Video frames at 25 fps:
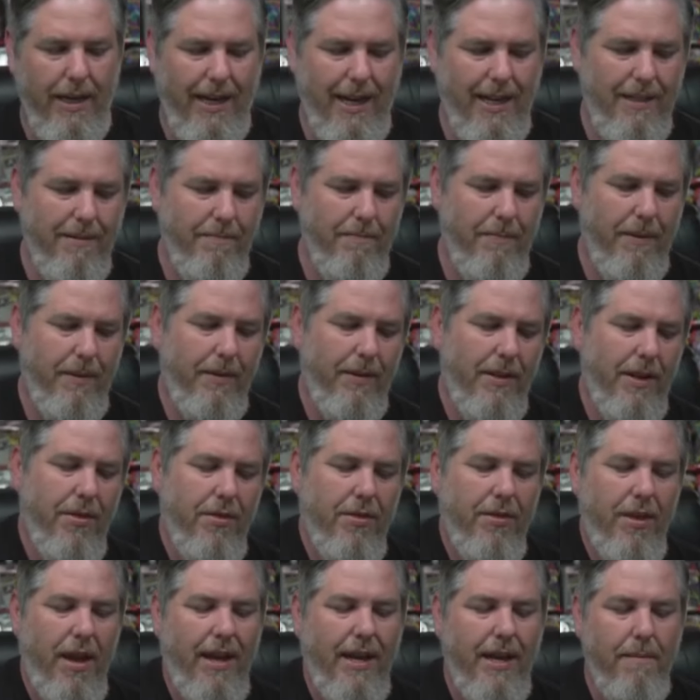I got the
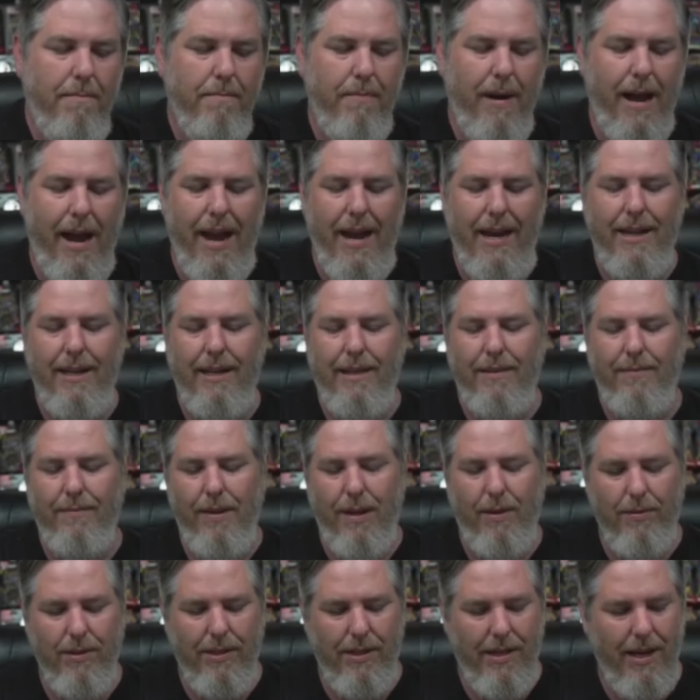thinking back.
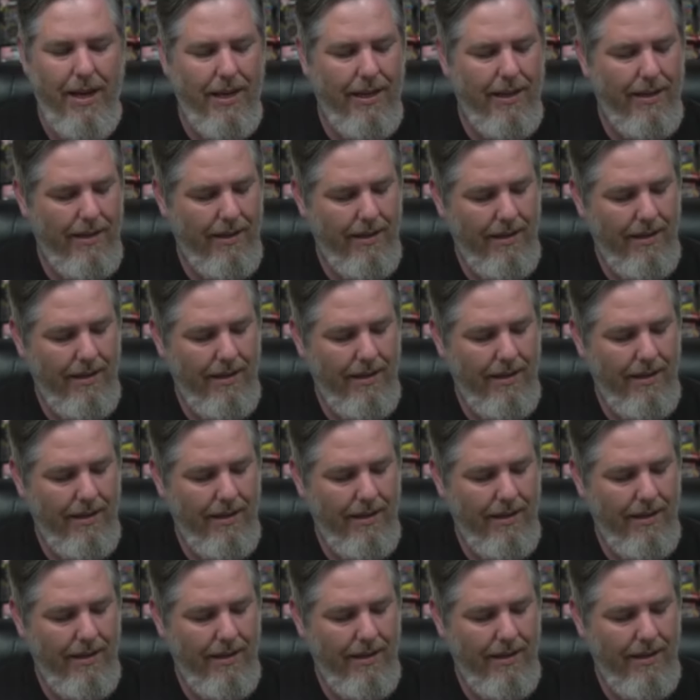I was like,